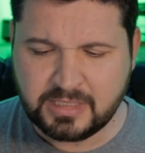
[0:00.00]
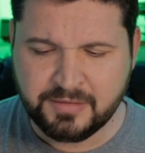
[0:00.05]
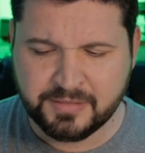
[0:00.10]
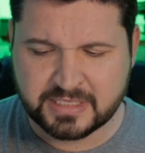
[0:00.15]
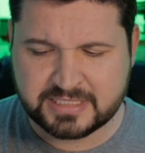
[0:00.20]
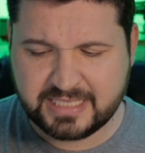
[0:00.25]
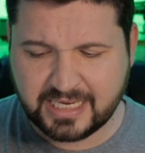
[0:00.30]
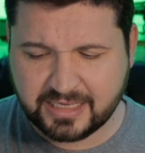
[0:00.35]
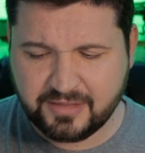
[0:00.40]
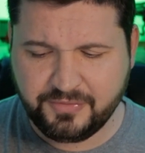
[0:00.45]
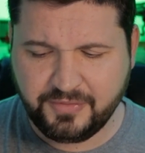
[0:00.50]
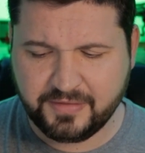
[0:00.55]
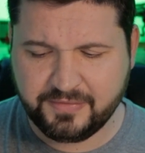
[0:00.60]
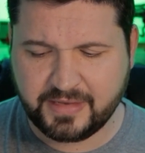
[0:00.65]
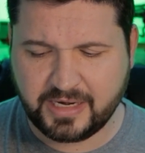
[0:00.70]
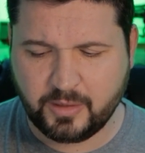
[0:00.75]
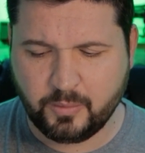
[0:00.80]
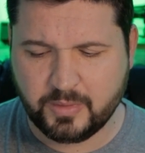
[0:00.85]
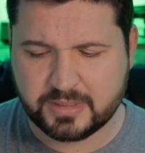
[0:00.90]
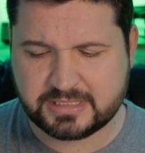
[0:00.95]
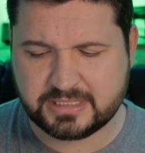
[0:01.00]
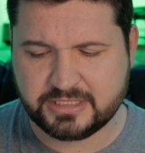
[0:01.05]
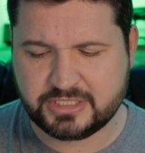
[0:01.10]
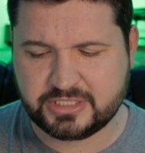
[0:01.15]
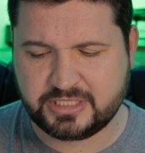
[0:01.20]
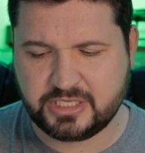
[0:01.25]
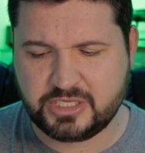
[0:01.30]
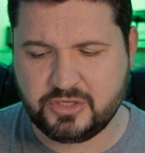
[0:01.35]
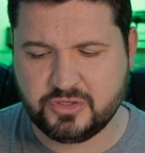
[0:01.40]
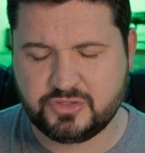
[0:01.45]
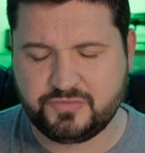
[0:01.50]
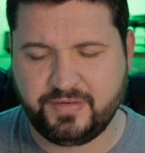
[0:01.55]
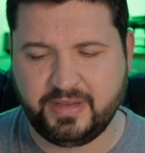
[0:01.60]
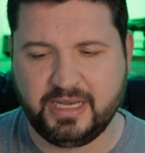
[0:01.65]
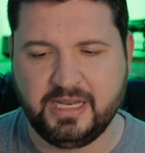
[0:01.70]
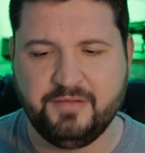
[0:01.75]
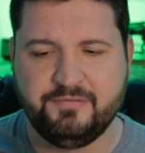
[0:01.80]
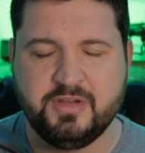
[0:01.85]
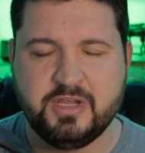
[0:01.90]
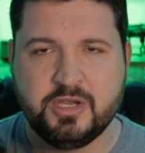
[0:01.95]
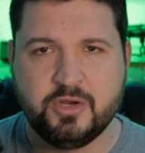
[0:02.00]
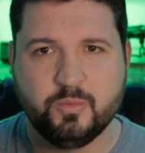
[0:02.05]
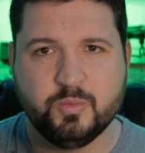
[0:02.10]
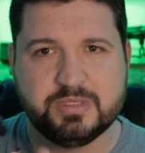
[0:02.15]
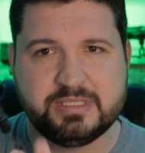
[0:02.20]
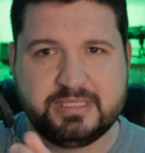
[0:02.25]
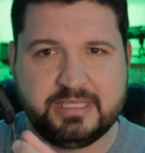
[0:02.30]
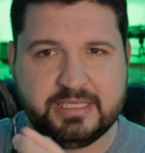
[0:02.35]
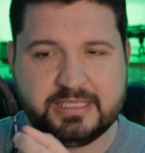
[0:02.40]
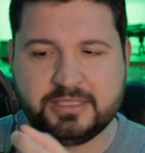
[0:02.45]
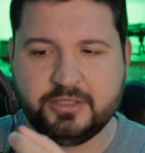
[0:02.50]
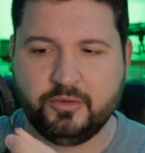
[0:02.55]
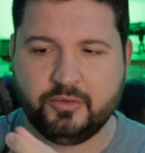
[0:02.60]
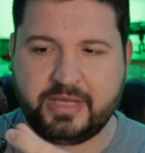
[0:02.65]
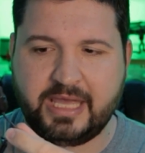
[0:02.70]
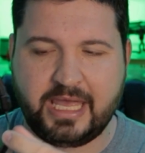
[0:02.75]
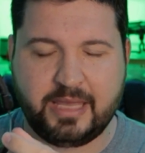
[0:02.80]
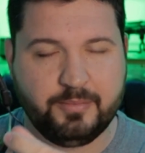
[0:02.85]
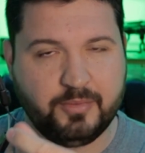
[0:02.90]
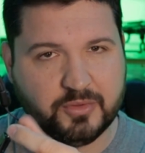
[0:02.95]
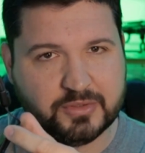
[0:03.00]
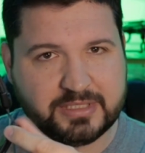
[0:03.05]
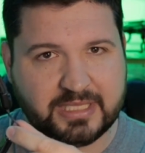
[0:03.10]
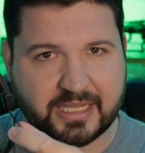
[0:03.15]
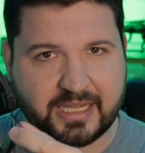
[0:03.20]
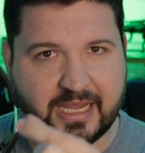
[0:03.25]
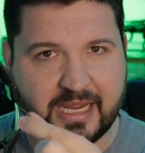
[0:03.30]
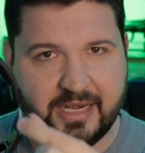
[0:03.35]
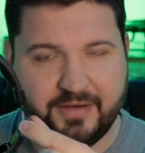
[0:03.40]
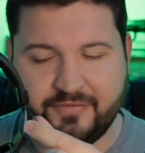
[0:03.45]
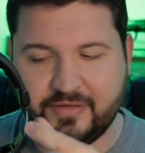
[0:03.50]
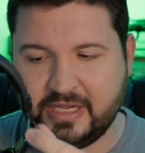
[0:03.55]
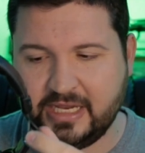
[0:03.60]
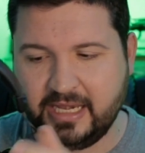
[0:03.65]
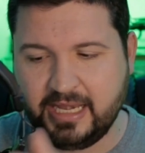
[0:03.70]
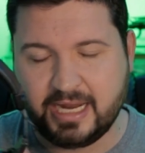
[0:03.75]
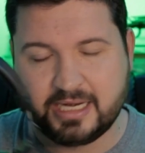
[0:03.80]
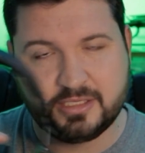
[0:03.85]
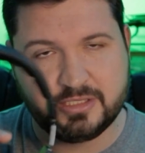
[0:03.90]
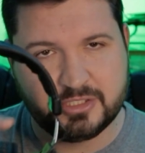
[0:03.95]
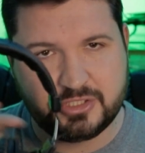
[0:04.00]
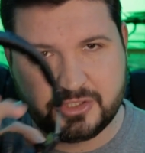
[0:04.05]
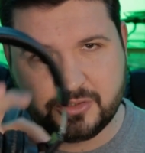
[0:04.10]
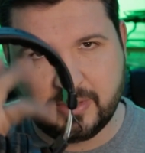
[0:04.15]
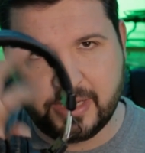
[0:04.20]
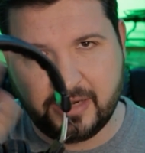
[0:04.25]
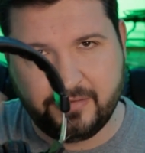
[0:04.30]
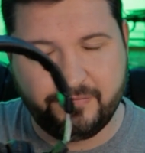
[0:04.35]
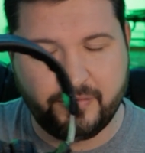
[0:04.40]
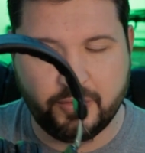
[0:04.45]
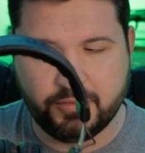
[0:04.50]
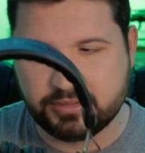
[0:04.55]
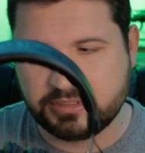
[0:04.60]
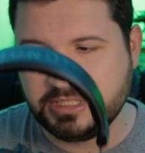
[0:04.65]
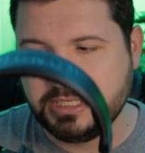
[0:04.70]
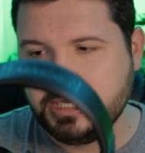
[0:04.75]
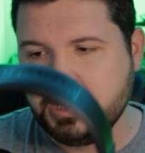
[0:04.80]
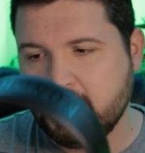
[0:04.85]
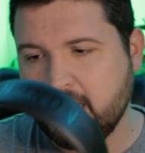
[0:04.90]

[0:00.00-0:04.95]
The second thing that I wasn't just a huge fan of was these little cables that kind of connect the two headphones.